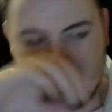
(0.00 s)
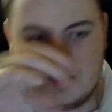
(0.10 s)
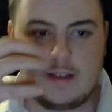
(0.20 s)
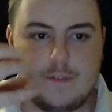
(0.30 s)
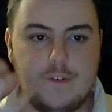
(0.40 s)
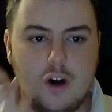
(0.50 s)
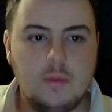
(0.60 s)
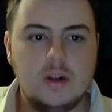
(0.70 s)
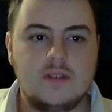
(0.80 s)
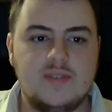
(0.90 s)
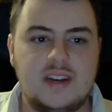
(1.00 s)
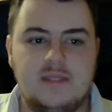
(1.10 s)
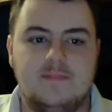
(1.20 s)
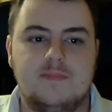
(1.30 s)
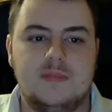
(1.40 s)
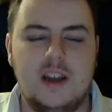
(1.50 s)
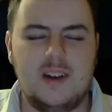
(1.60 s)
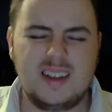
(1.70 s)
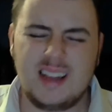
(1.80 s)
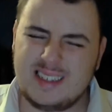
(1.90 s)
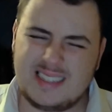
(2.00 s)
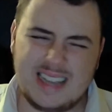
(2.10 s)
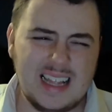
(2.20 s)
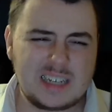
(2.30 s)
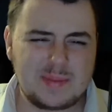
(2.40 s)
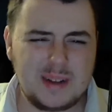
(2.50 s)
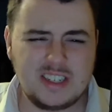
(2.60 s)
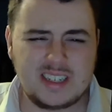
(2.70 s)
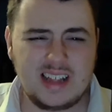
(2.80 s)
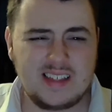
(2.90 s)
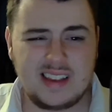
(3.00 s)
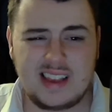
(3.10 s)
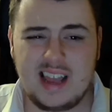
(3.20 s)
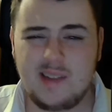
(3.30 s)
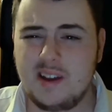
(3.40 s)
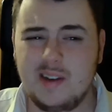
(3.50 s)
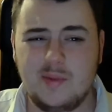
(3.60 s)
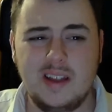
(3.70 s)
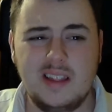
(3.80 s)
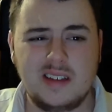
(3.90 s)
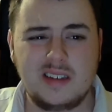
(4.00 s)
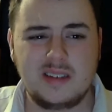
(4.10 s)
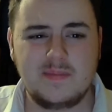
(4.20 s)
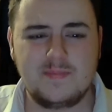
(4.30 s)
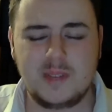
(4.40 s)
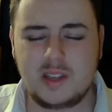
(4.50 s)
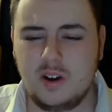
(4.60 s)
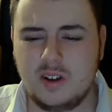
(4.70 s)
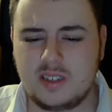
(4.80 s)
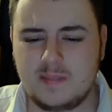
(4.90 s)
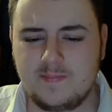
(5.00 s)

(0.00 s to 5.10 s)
formal event. Now, I say this, but I just can't think of any way to wear this. Because,